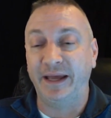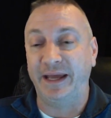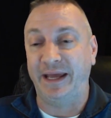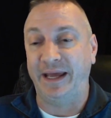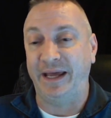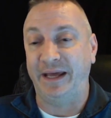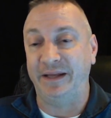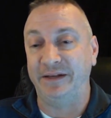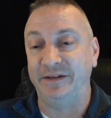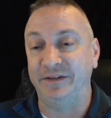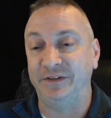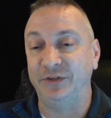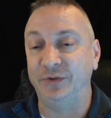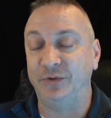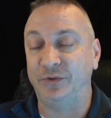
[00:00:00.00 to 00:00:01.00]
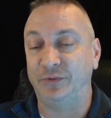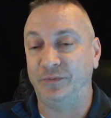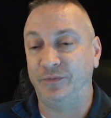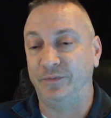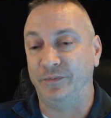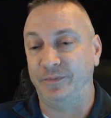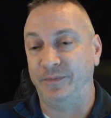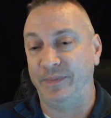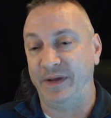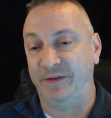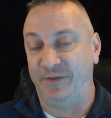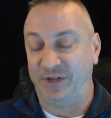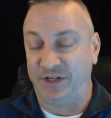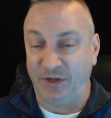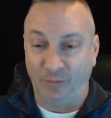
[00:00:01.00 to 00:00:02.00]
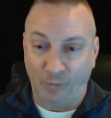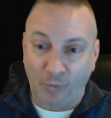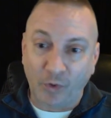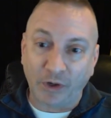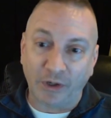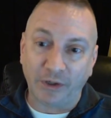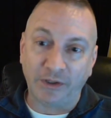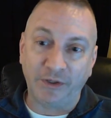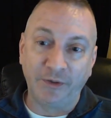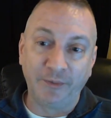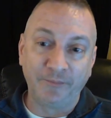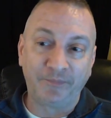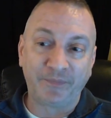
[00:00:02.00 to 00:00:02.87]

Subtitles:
and if it didn't work,